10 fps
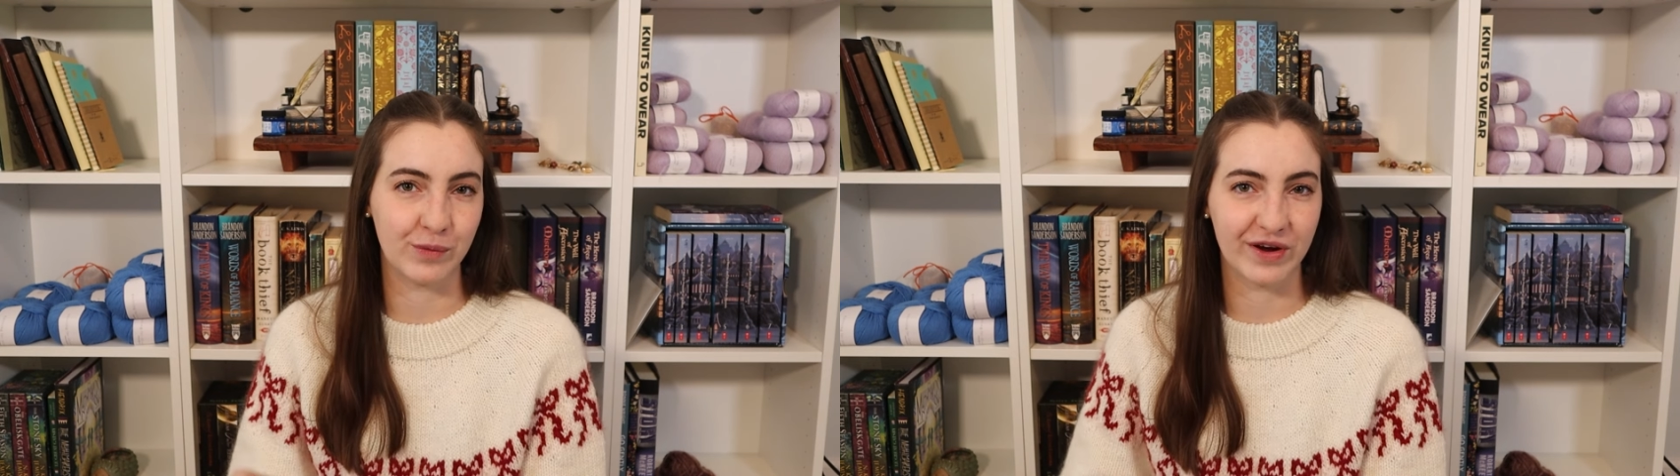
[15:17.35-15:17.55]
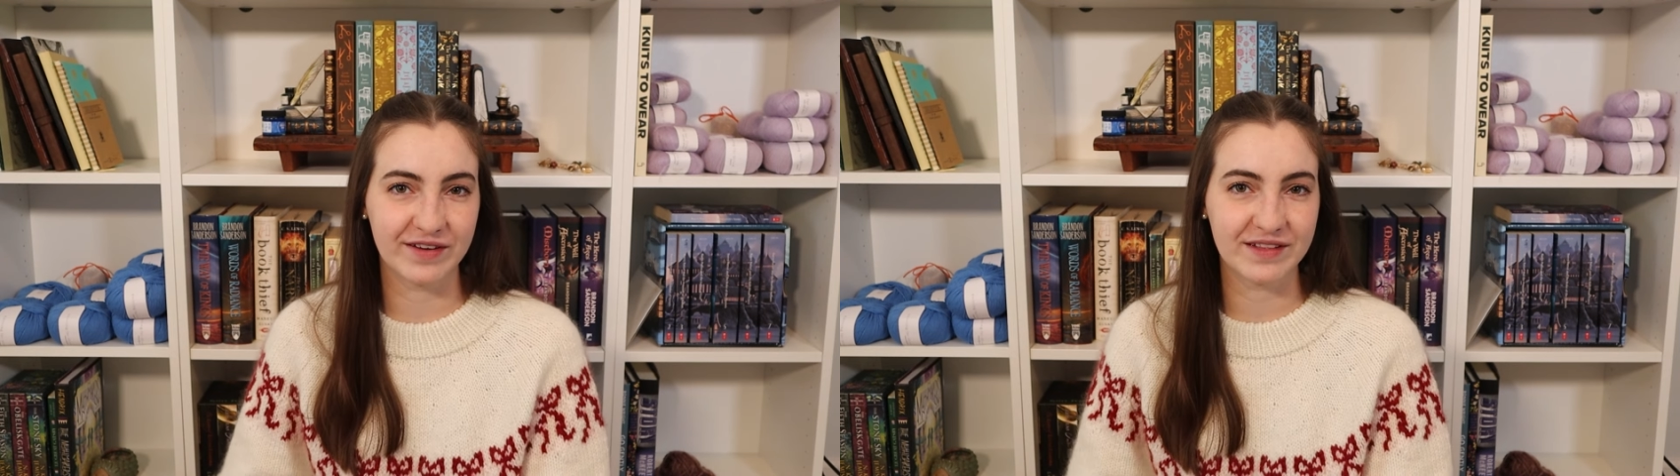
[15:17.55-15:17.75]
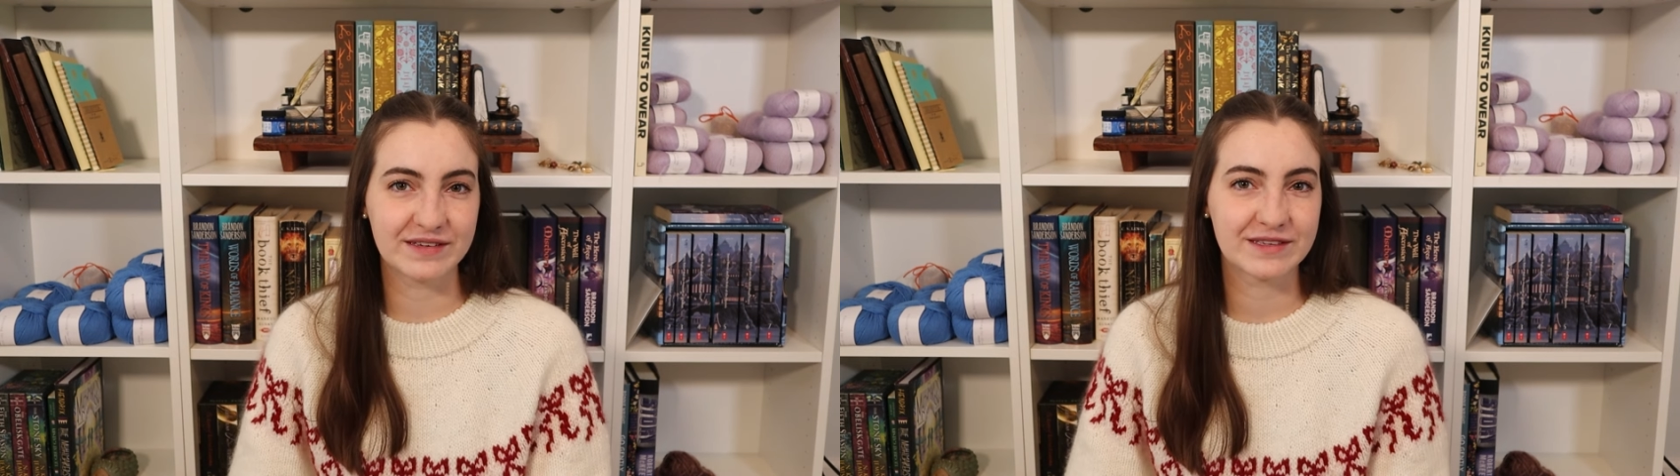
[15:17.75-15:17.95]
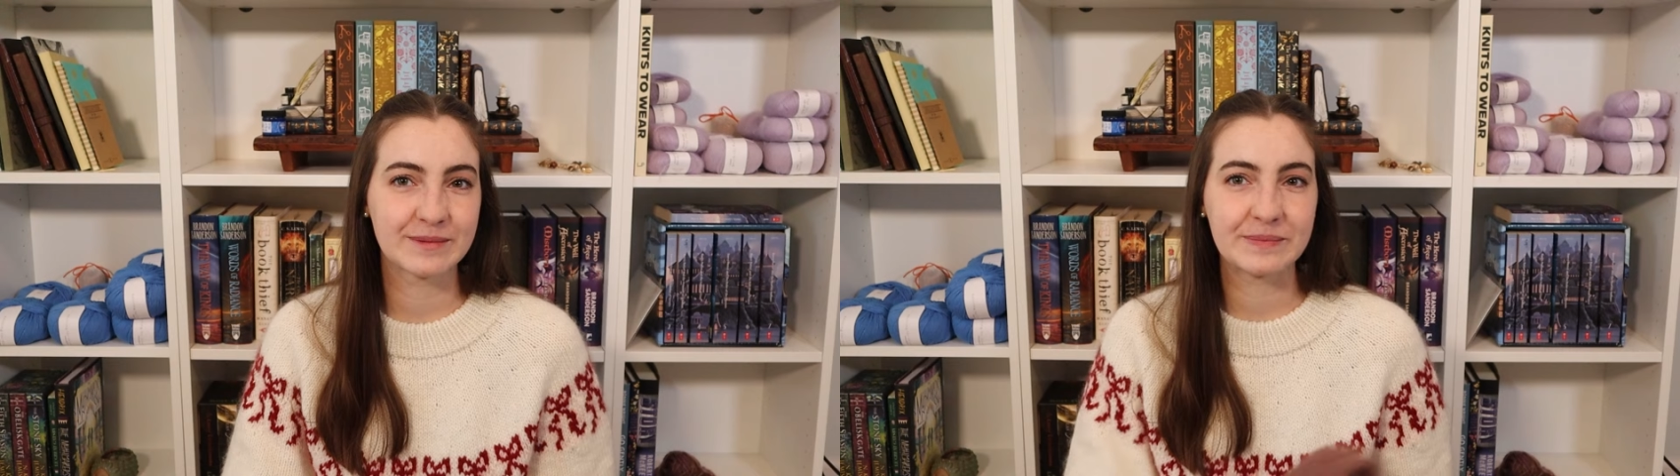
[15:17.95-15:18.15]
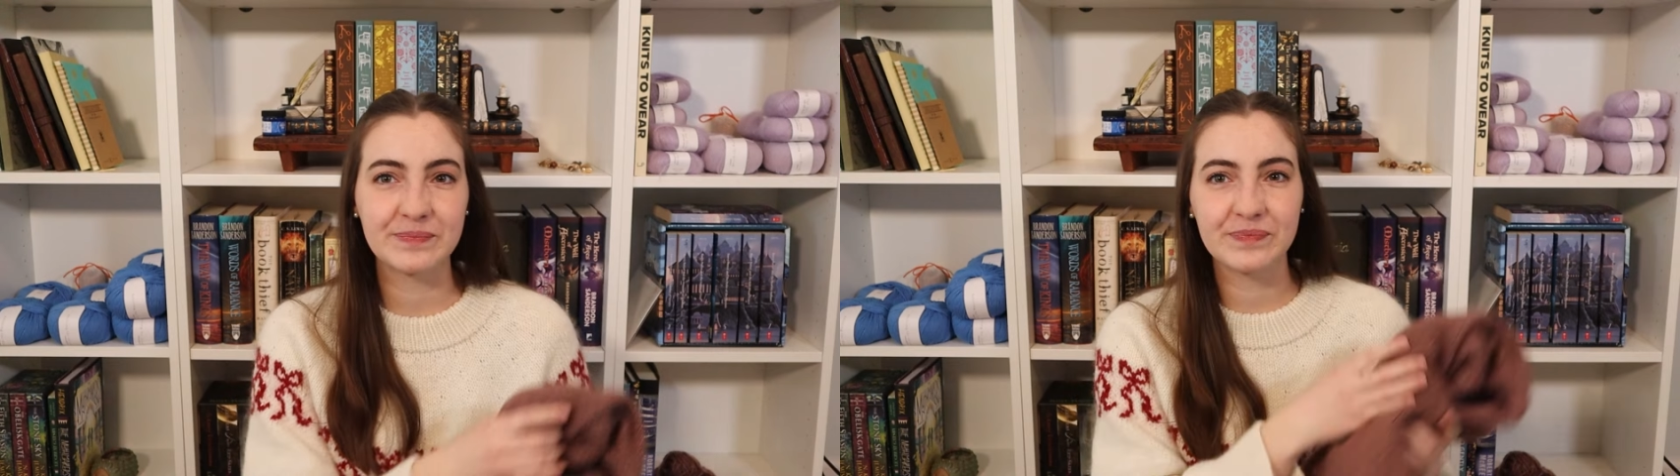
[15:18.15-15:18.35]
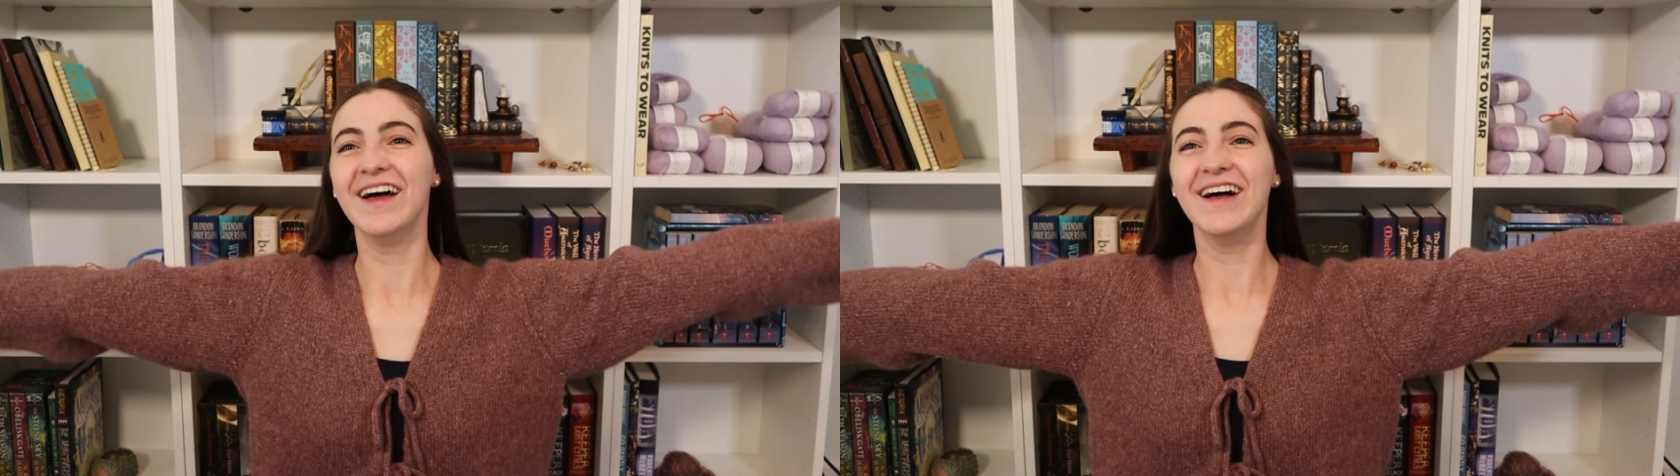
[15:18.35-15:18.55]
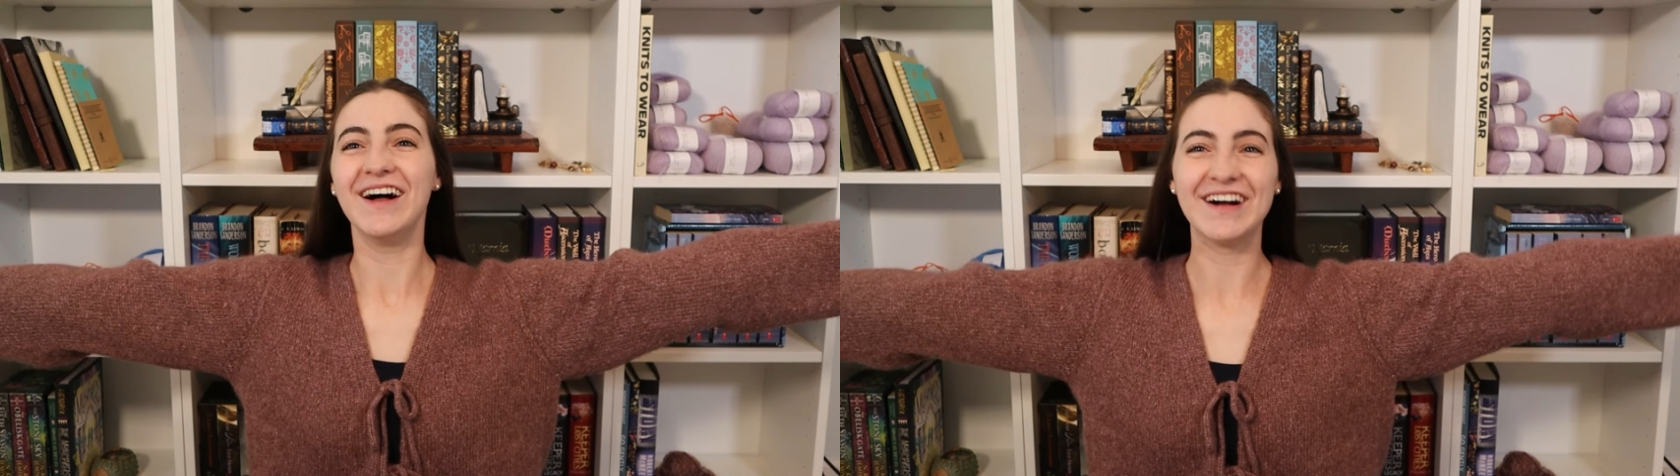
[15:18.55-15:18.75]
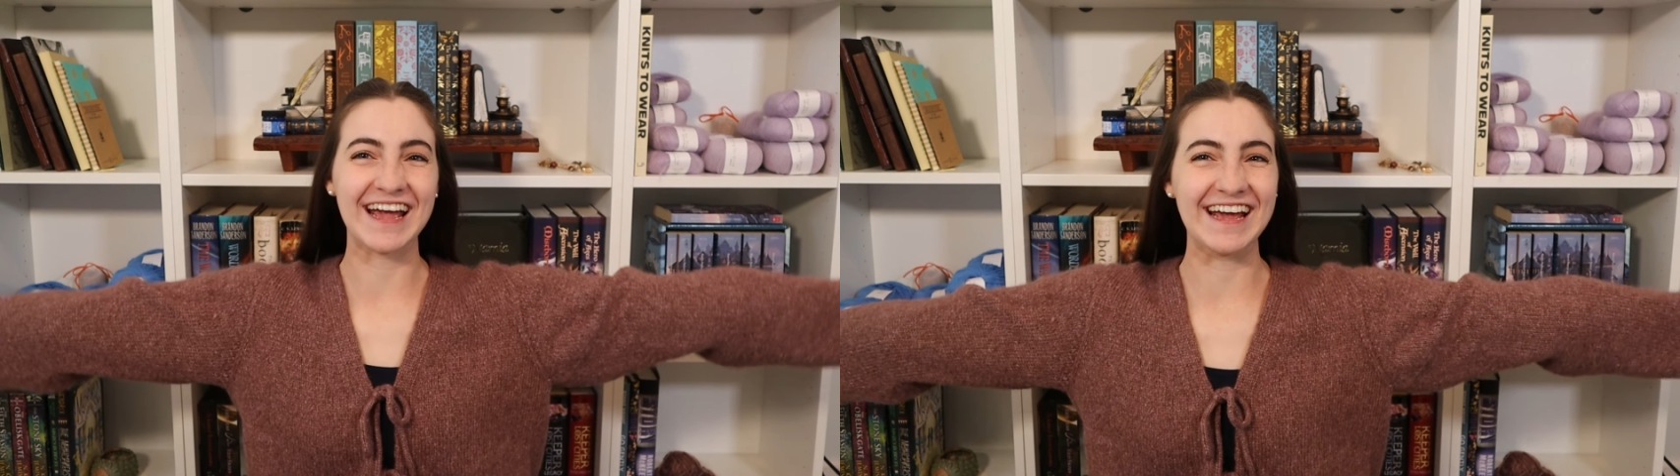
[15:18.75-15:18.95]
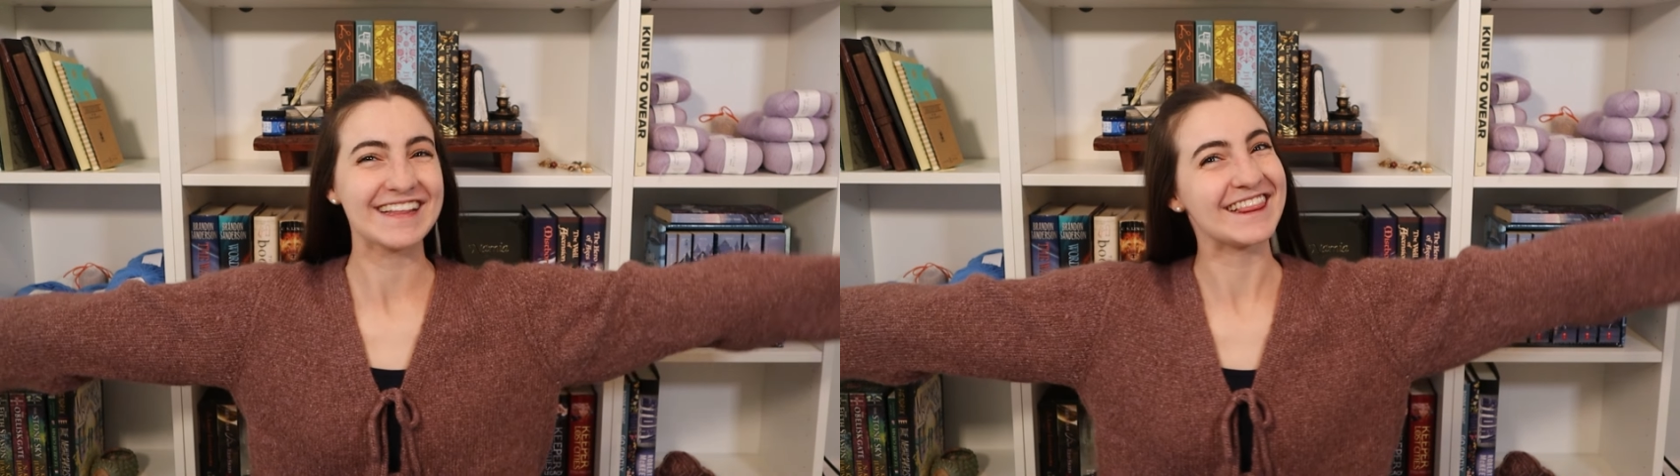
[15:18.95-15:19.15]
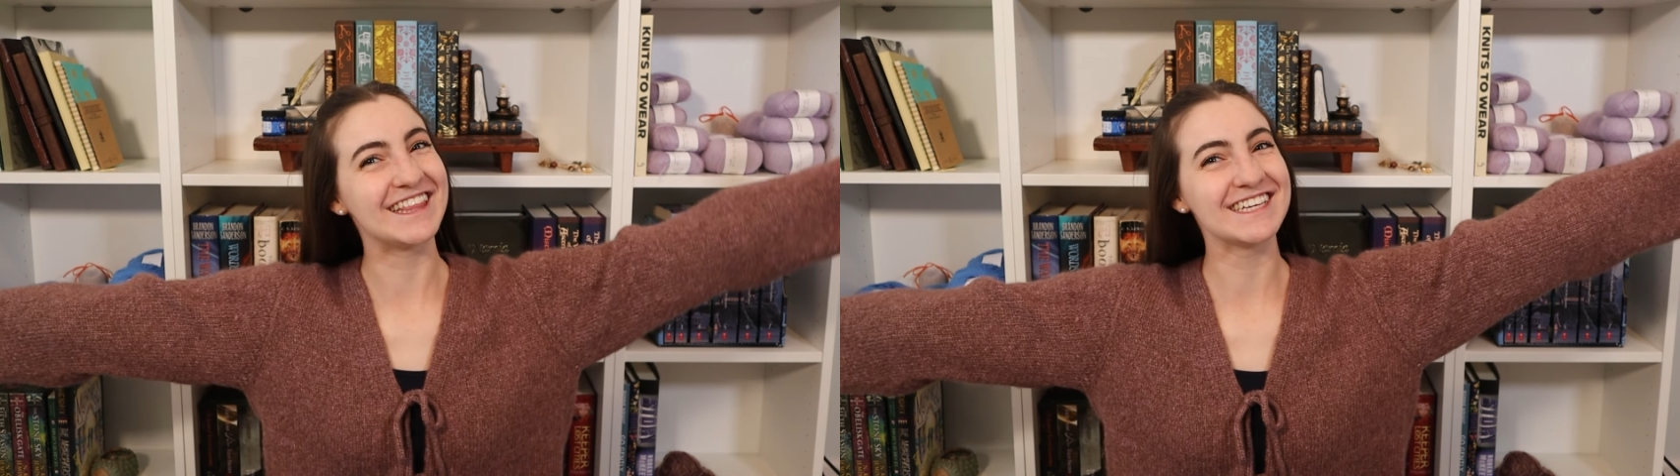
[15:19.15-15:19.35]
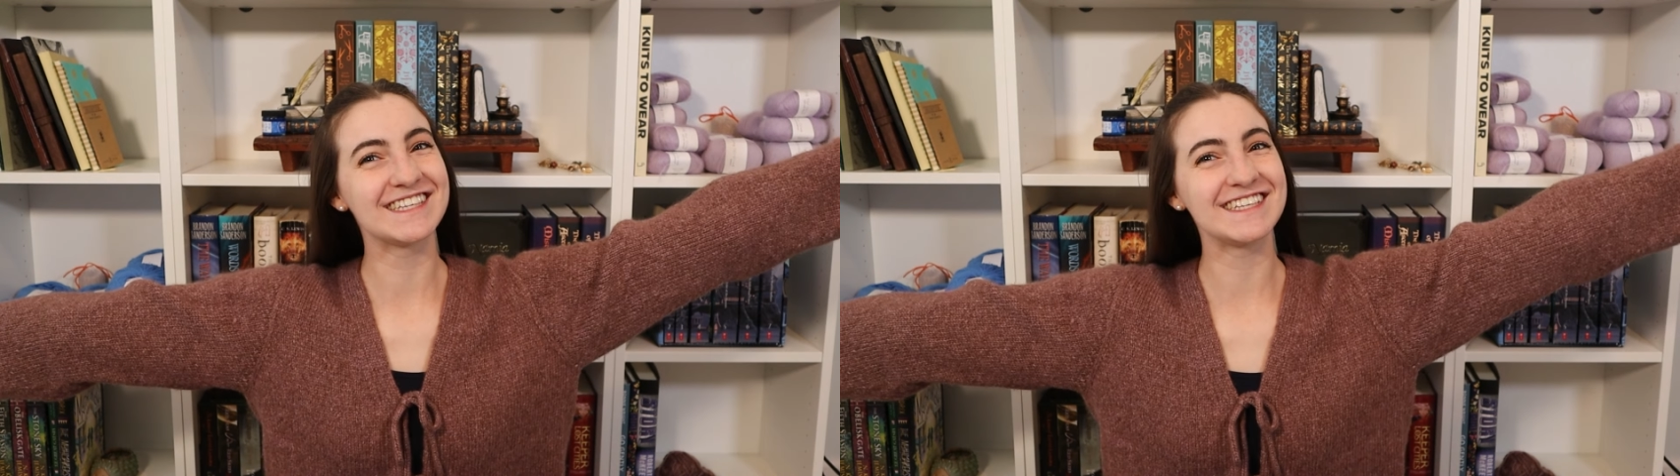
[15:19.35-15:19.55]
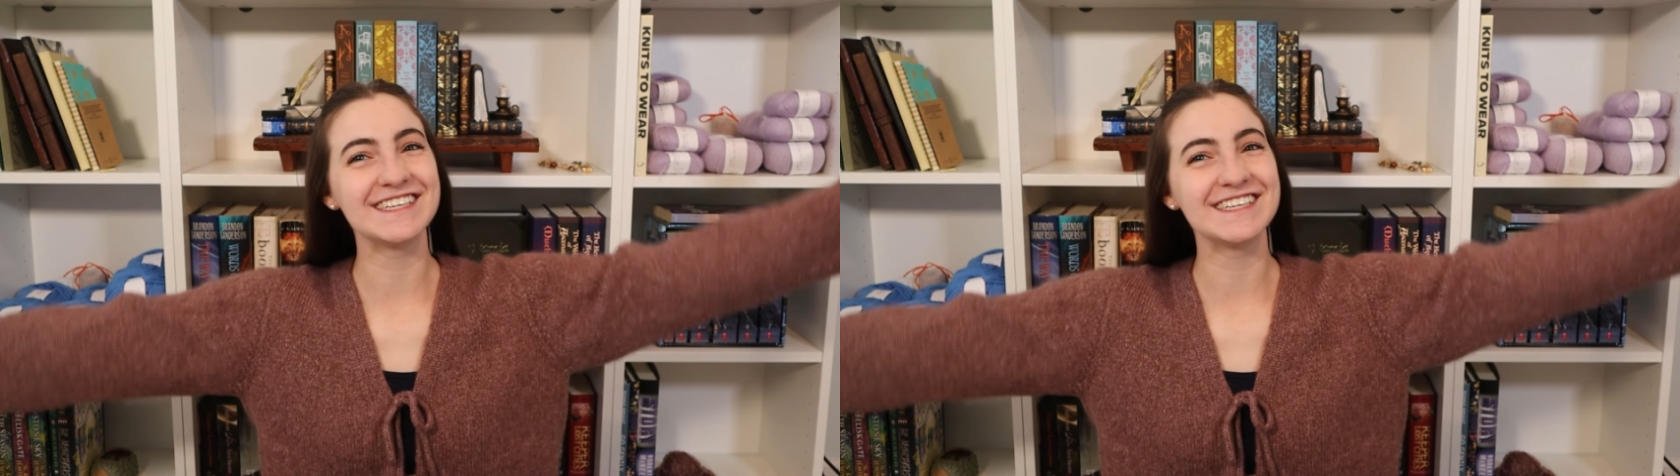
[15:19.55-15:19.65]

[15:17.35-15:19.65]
wearing this. Okay, this